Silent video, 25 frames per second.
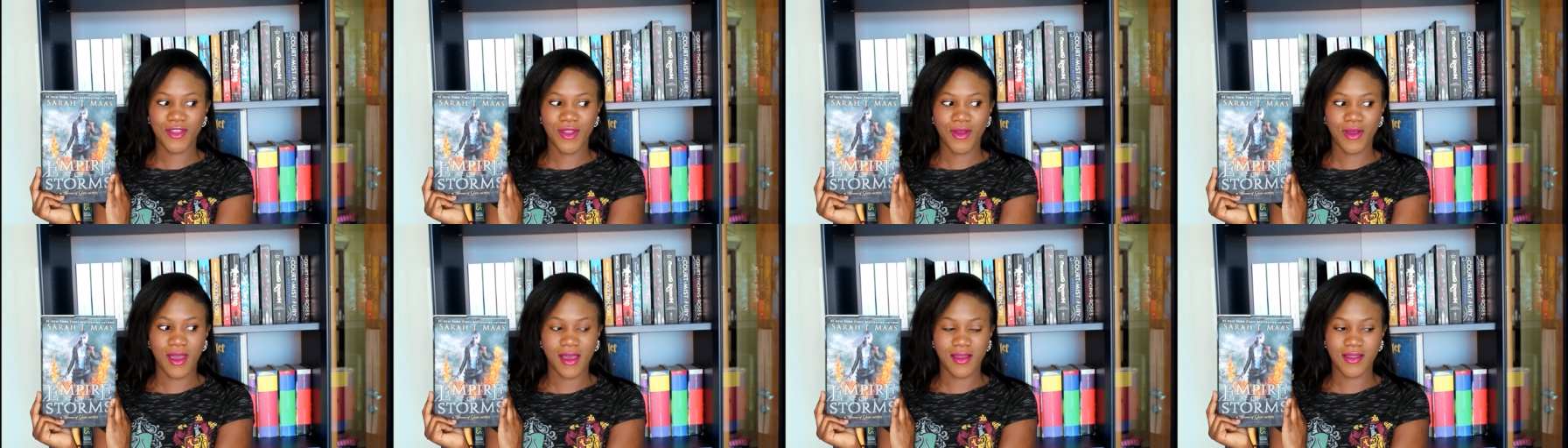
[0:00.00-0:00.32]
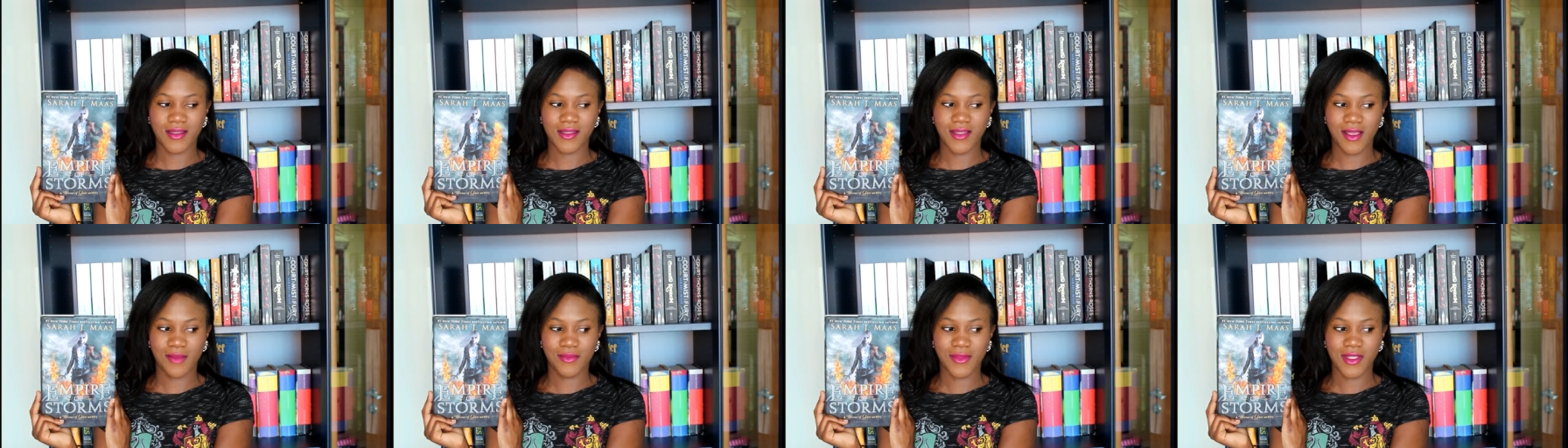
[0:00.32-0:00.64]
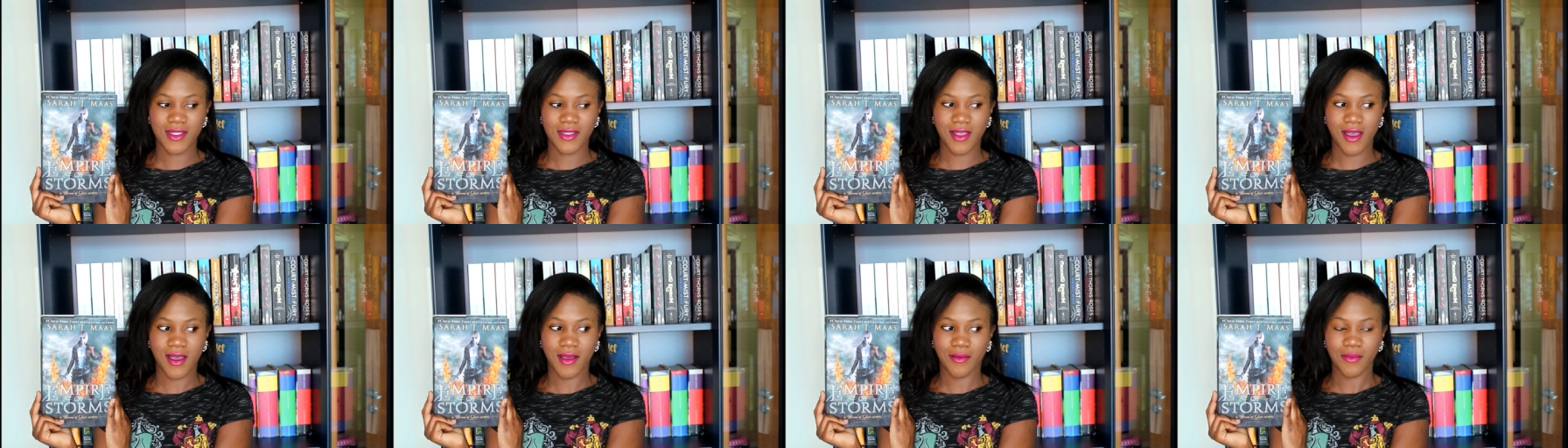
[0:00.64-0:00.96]
know how to sum
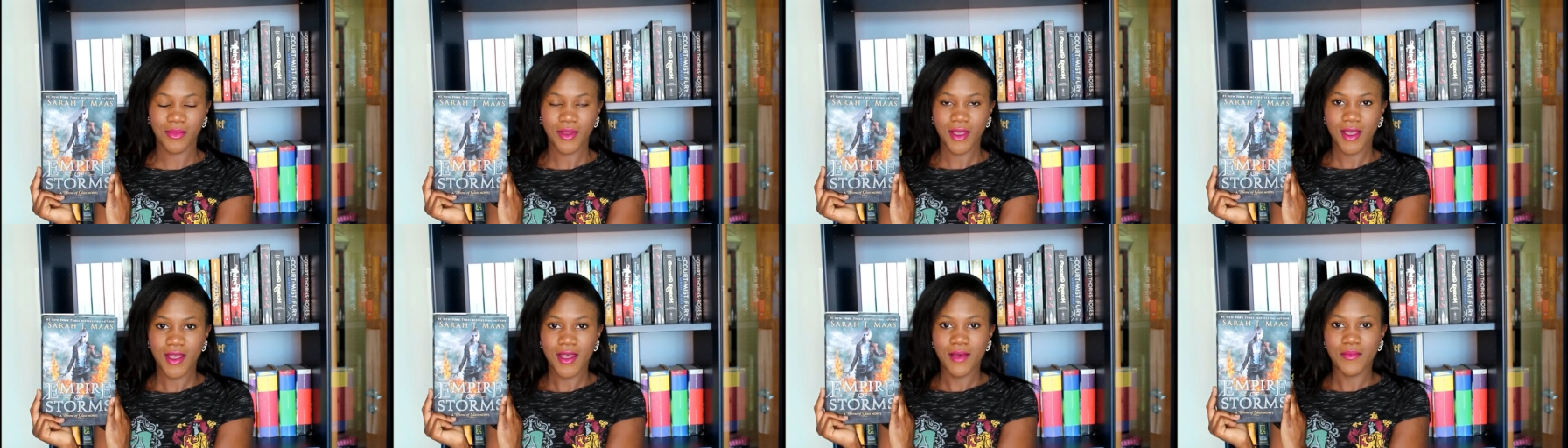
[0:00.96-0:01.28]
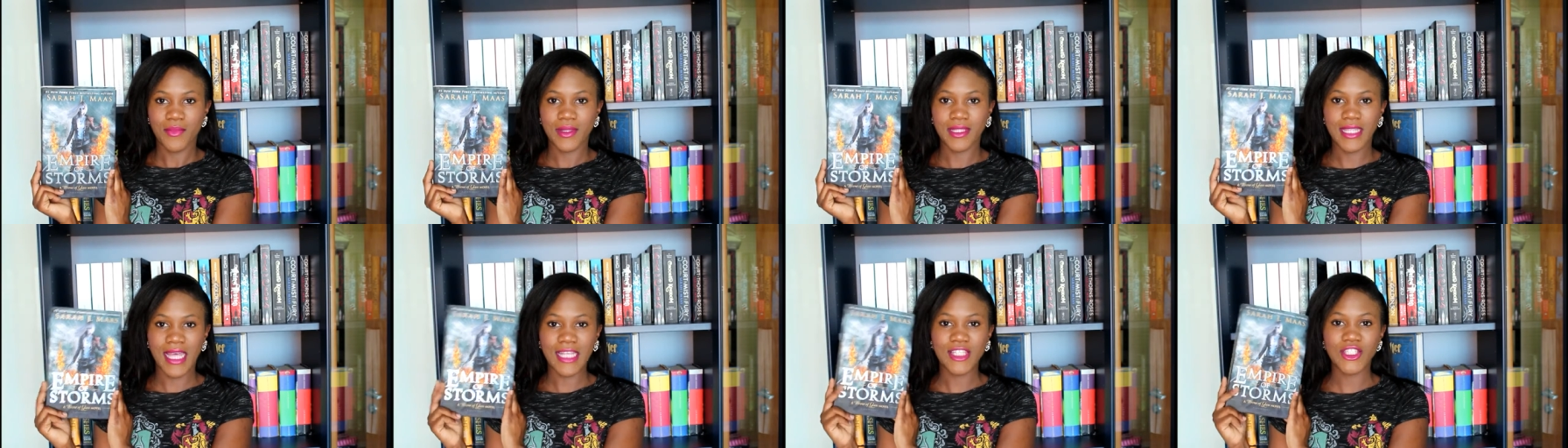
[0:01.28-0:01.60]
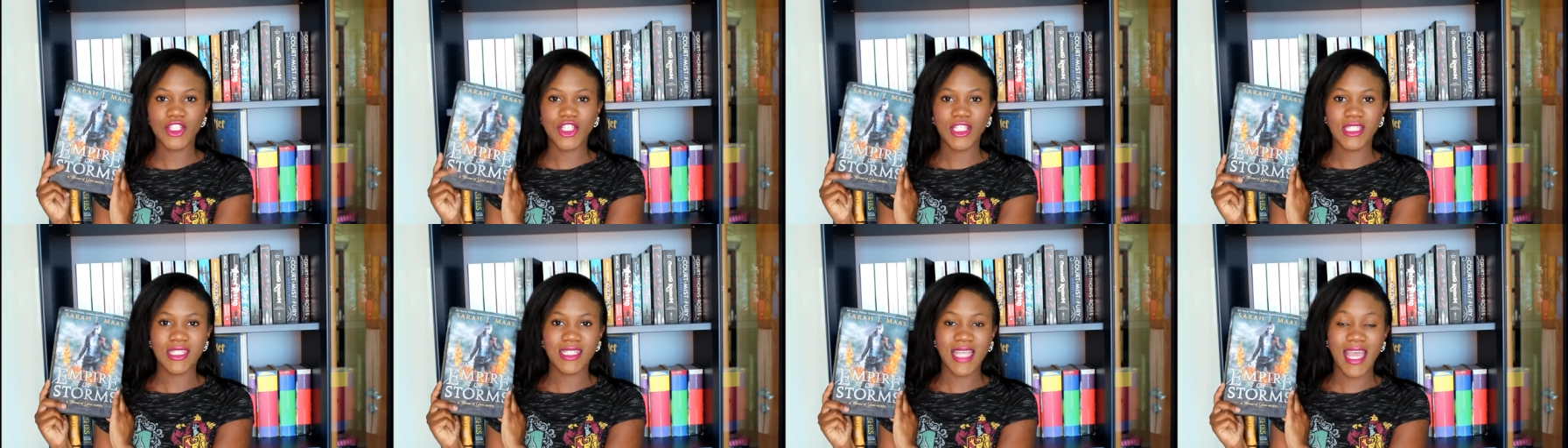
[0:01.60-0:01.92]
this up. But let's
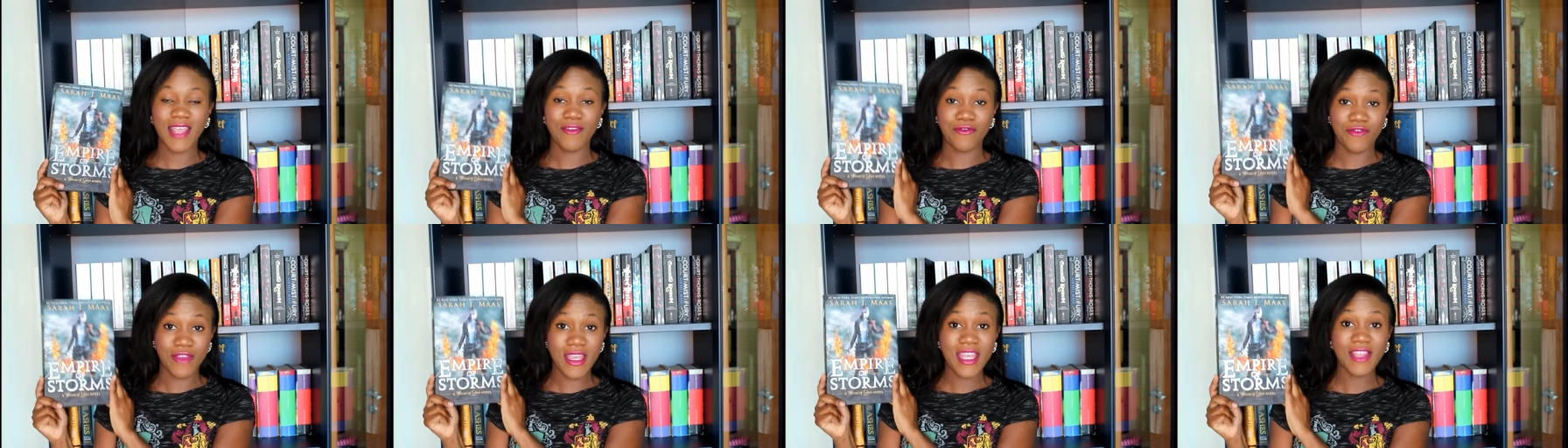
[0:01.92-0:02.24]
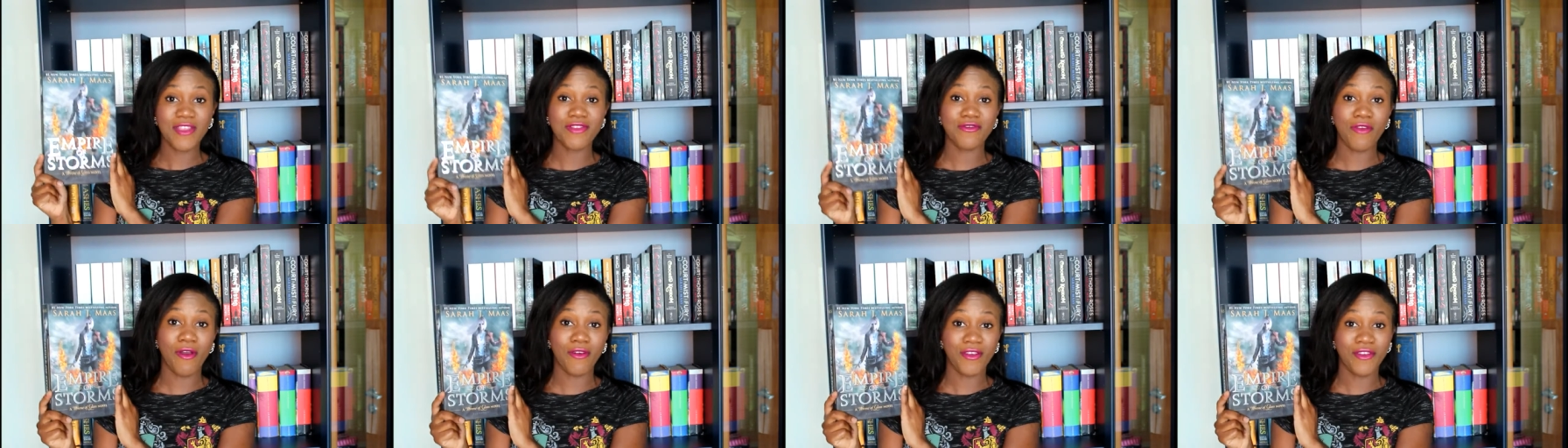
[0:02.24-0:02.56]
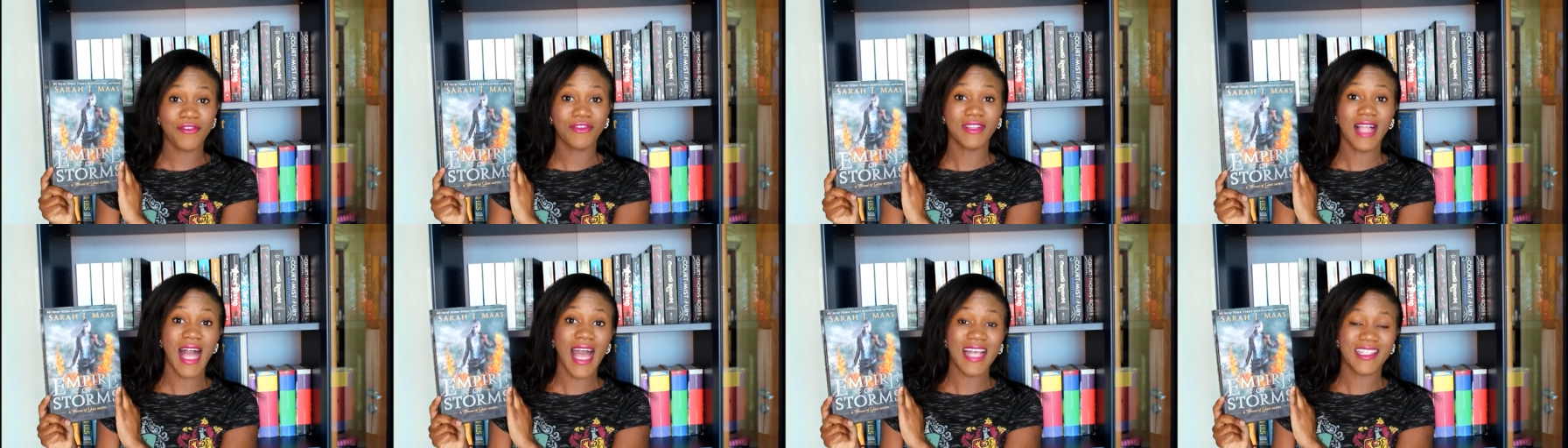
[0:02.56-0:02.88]
just say read Throne
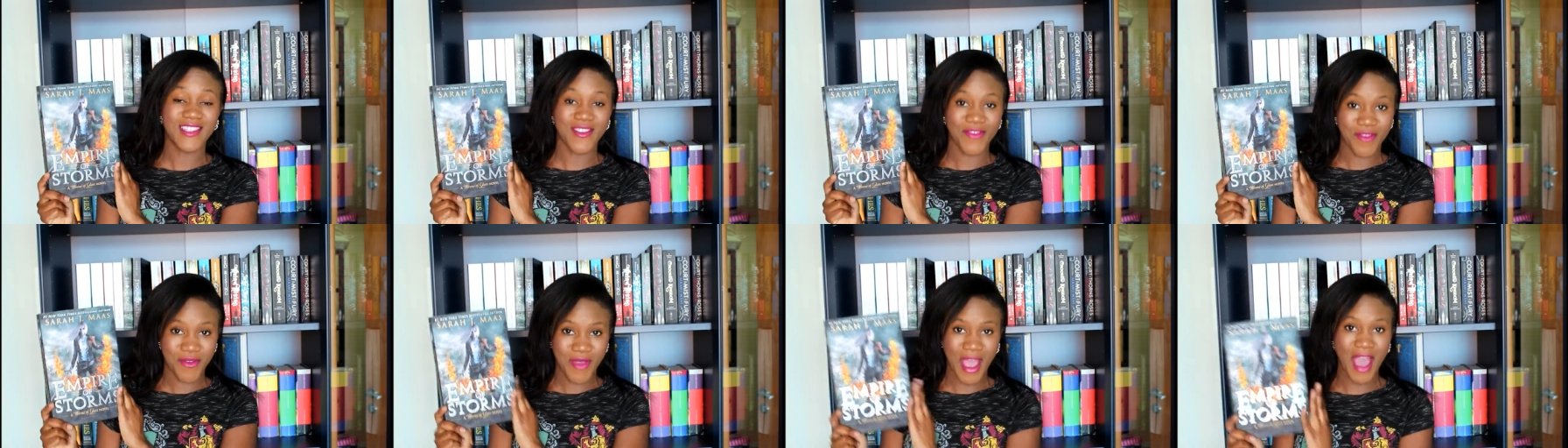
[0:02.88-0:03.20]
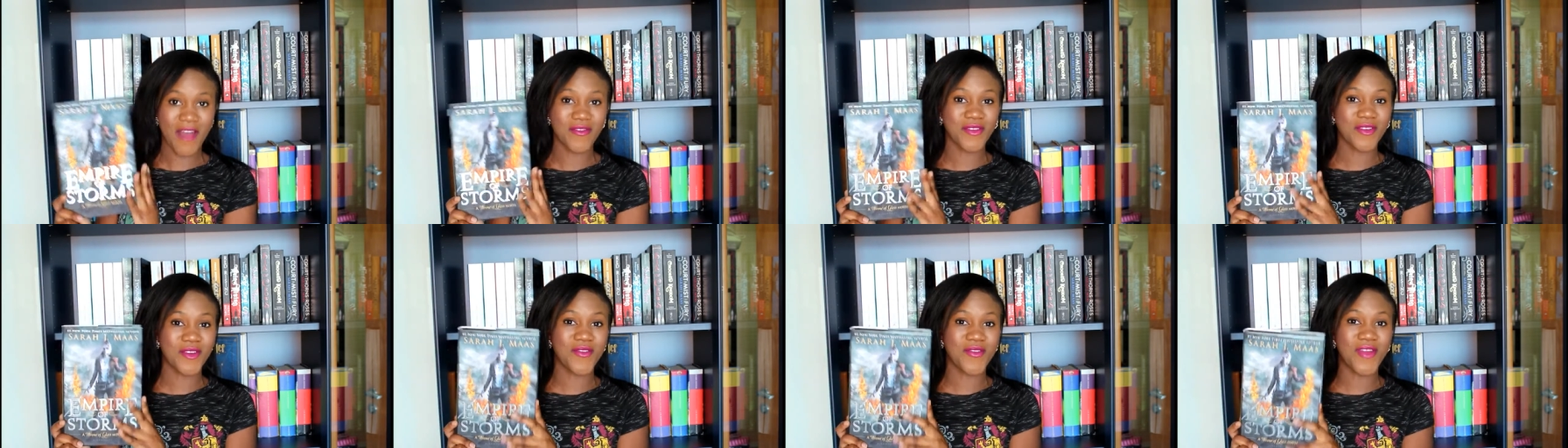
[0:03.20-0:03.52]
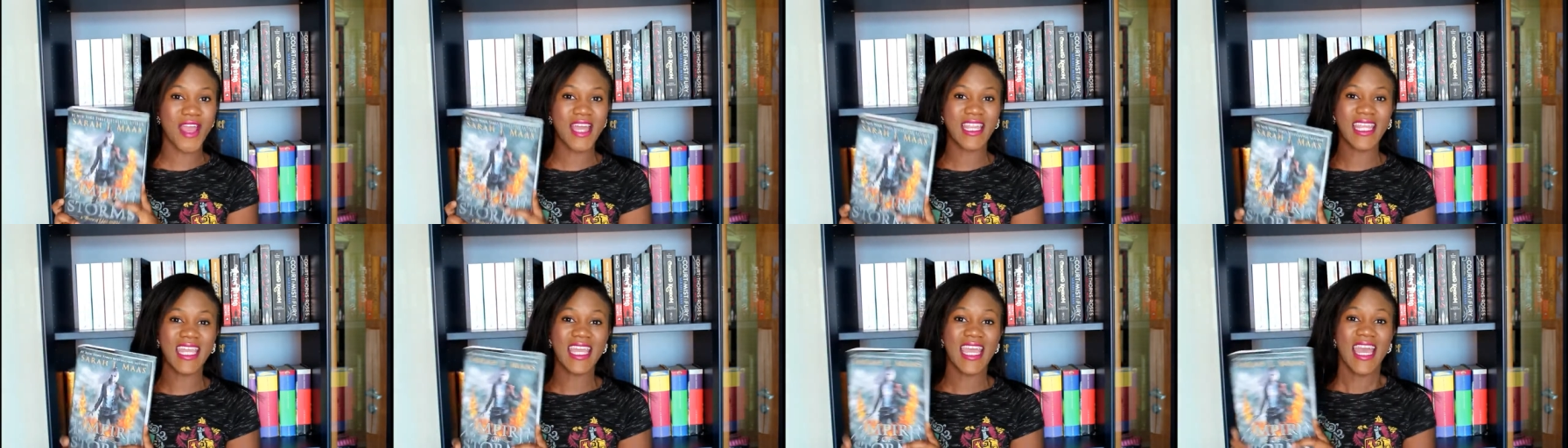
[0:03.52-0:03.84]
of Glass if you haven't
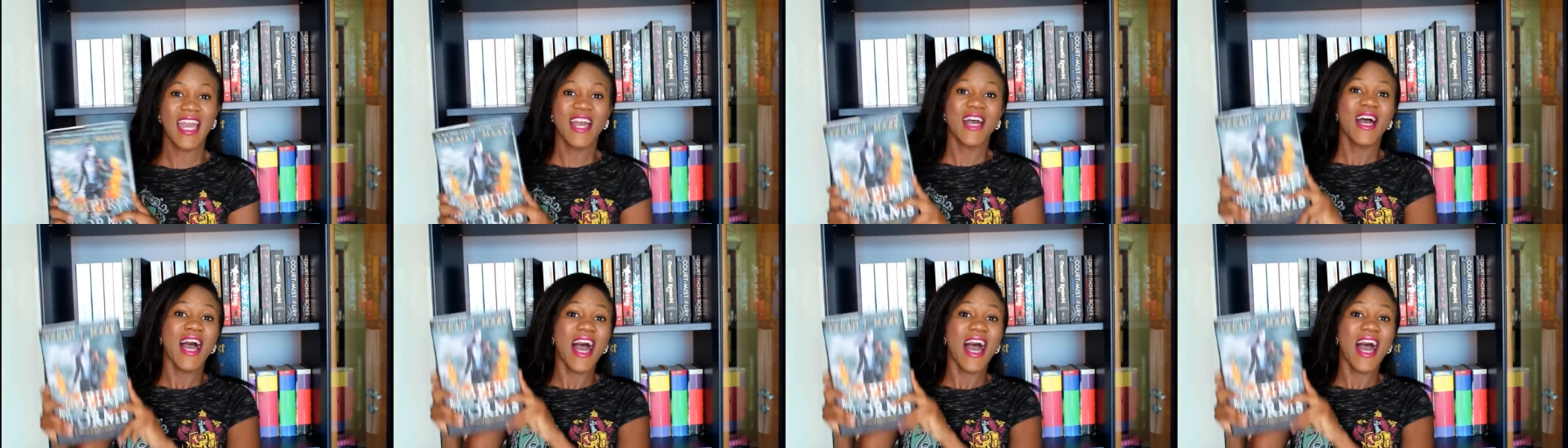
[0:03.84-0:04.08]
already